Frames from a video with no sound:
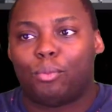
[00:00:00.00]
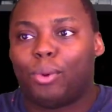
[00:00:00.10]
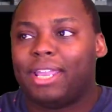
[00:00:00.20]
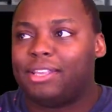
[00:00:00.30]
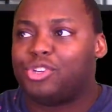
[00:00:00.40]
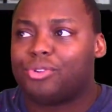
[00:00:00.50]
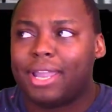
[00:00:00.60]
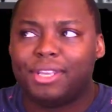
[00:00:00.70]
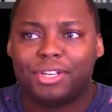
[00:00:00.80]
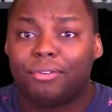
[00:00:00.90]
way to
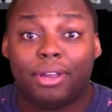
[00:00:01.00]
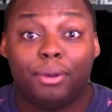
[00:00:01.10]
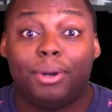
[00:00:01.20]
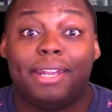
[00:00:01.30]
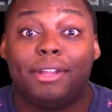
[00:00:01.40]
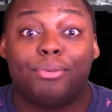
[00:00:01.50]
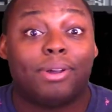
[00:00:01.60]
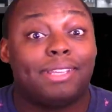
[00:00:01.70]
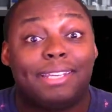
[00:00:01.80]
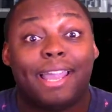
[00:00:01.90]
try and generate unity
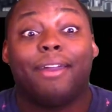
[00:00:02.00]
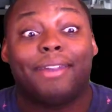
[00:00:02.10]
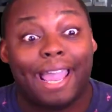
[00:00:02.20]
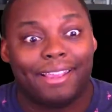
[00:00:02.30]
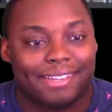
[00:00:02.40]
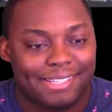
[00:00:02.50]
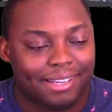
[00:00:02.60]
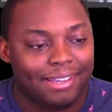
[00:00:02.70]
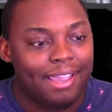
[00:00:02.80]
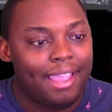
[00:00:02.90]
throughout the entire
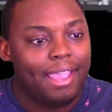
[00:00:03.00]
galaxy.